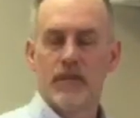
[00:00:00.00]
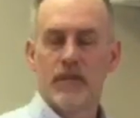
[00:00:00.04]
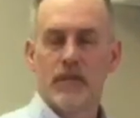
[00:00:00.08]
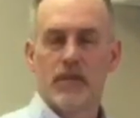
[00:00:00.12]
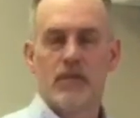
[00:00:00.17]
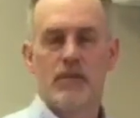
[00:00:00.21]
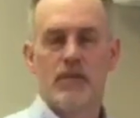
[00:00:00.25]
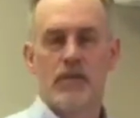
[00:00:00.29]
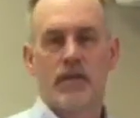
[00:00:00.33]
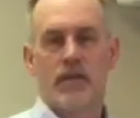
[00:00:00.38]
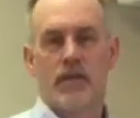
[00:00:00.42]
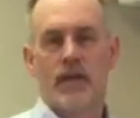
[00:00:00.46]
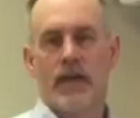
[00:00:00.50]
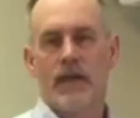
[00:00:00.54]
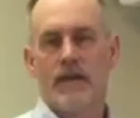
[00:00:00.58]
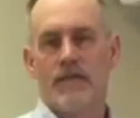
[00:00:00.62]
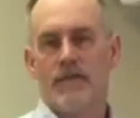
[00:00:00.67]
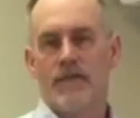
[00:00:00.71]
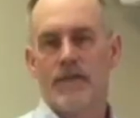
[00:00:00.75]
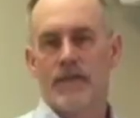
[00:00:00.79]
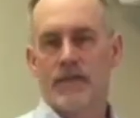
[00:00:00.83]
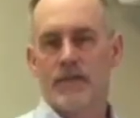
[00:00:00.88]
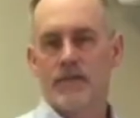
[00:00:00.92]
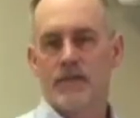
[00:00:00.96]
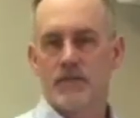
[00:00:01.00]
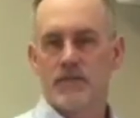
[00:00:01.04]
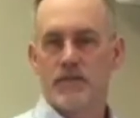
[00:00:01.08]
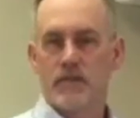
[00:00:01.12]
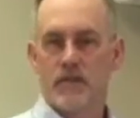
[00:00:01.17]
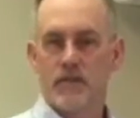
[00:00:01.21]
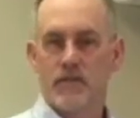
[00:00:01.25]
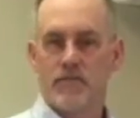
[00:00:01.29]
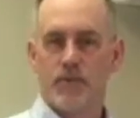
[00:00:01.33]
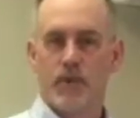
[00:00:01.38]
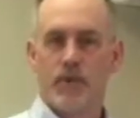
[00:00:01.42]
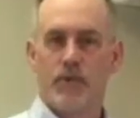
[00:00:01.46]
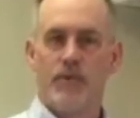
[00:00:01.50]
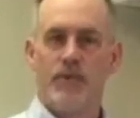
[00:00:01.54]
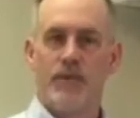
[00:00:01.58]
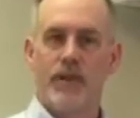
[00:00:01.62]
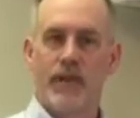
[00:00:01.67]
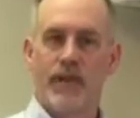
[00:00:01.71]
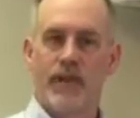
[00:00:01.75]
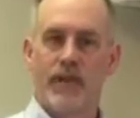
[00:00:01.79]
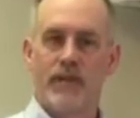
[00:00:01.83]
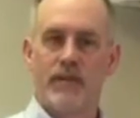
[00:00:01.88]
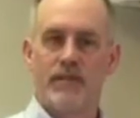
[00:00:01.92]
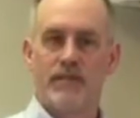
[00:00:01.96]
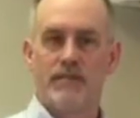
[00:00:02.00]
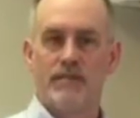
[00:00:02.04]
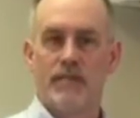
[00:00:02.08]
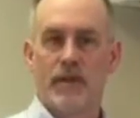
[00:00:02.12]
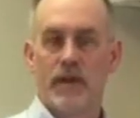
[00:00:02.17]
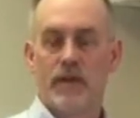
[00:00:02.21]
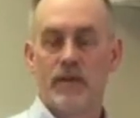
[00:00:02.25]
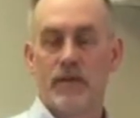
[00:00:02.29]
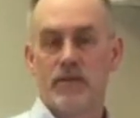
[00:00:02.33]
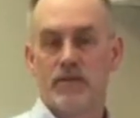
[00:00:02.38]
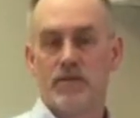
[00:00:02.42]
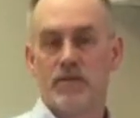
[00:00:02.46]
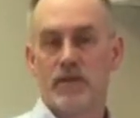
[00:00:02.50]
You can have things that are both neck headaches and migraines.